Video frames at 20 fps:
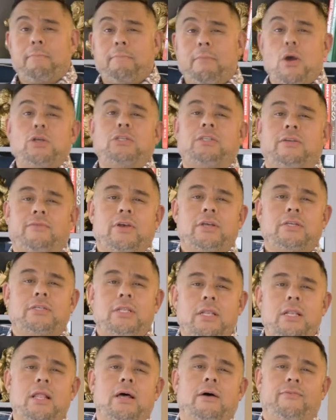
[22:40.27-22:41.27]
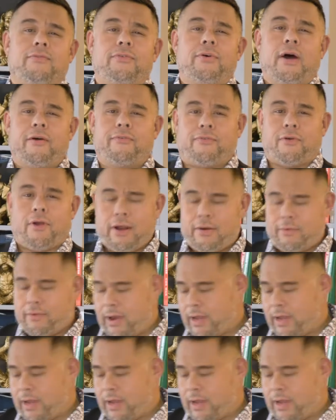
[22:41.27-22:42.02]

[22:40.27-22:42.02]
most of us love a fried